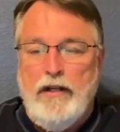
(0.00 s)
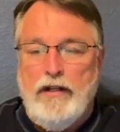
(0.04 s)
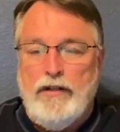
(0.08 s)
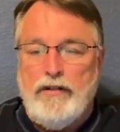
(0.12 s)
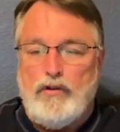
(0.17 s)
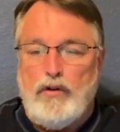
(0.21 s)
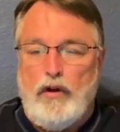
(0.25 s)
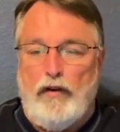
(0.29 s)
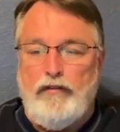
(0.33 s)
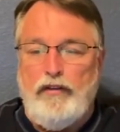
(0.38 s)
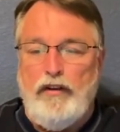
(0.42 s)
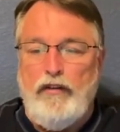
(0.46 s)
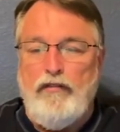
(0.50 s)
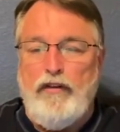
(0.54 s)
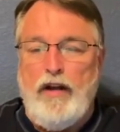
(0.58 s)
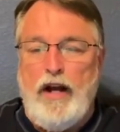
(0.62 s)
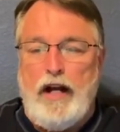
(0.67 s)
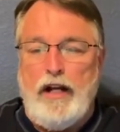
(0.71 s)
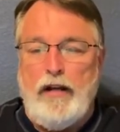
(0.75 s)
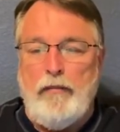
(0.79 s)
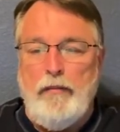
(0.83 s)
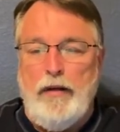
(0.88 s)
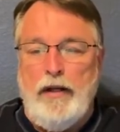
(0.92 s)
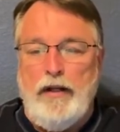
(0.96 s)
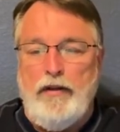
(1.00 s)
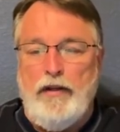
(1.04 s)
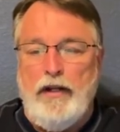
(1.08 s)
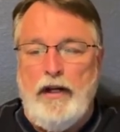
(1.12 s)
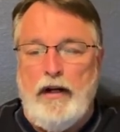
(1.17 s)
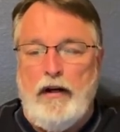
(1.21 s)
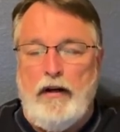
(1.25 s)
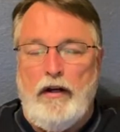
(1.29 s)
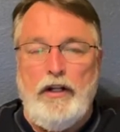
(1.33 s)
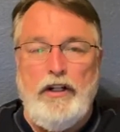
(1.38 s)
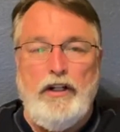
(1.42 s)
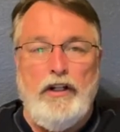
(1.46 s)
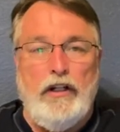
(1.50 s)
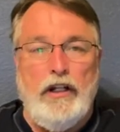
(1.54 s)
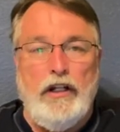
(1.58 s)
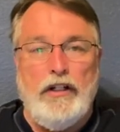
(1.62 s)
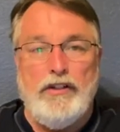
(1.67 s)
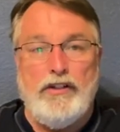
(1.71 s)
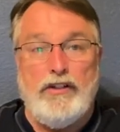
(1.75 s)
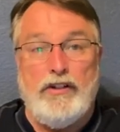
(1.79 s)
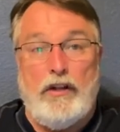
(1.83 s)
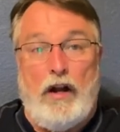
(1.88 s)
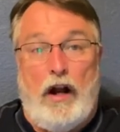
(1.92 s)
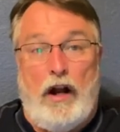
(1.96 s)
So if you've got them in there and you
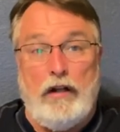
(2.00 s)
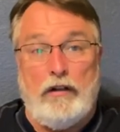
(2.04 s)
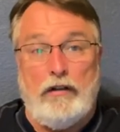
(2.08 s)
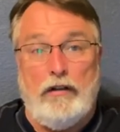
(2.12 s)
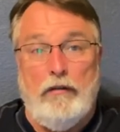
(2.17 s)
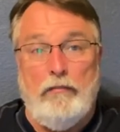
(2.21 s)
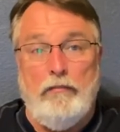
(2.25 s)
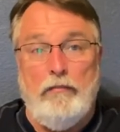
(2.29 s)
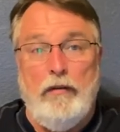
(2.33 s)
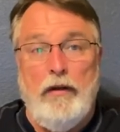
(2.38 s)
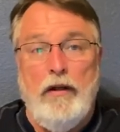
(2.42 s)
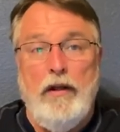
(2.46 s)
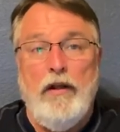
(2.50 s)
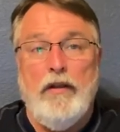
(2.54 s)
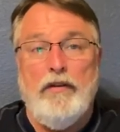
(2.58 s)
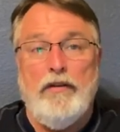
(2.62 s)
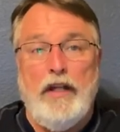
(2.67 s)
didn't stock them,